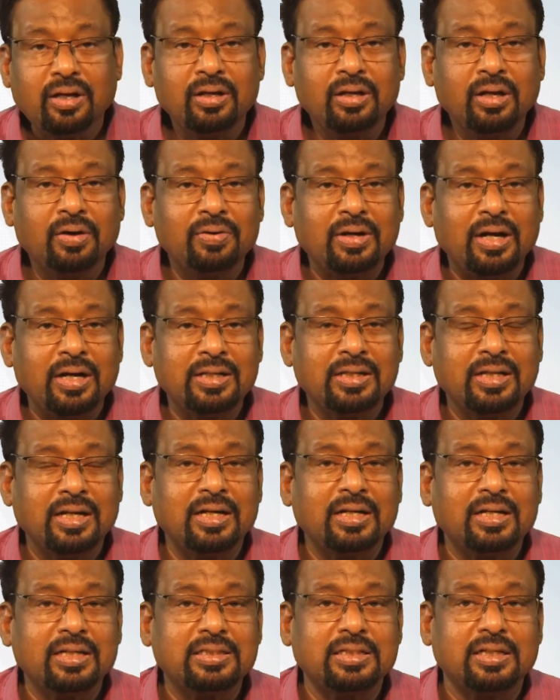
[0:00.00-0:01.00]
Now, another
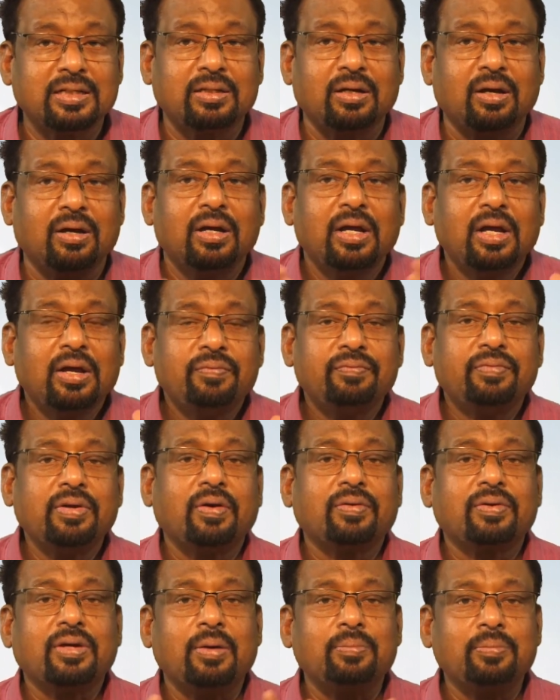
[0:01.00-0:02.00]
interesting, we
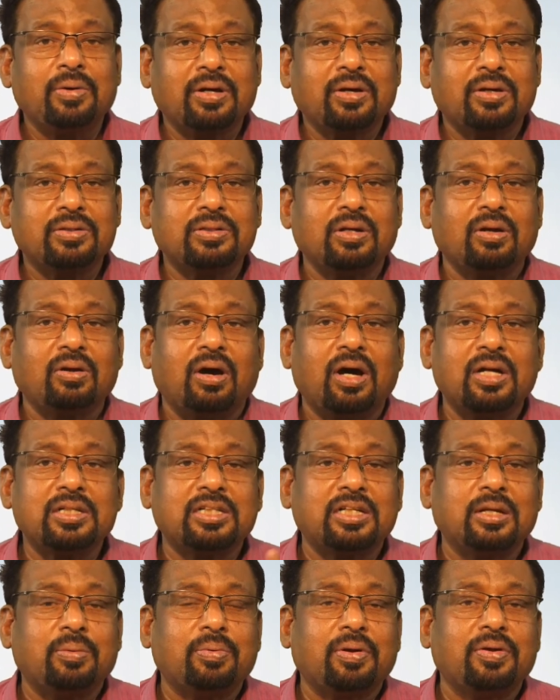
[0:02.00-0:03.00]
have come across a large
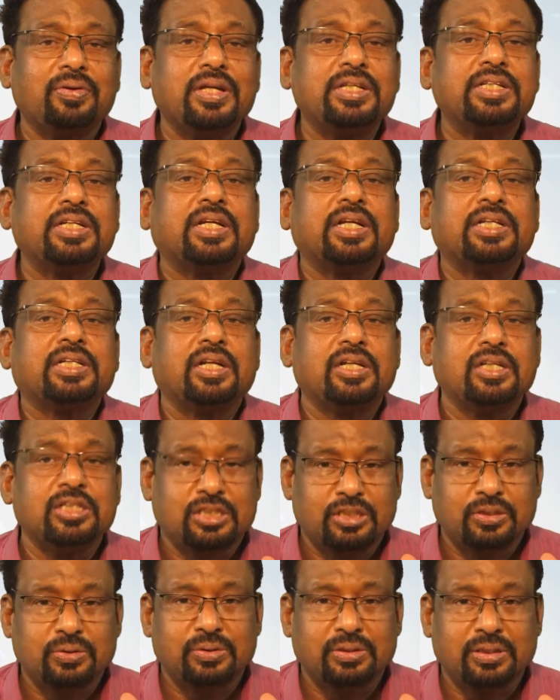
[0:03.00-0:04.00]
number of educational
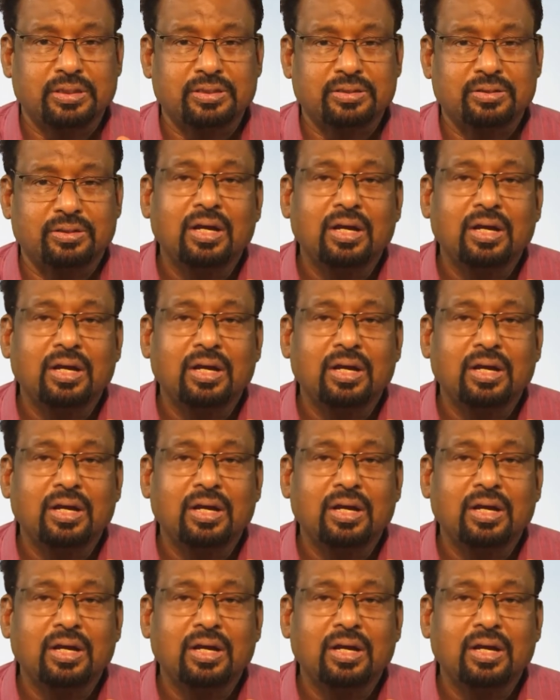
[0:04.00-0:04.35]
institutions.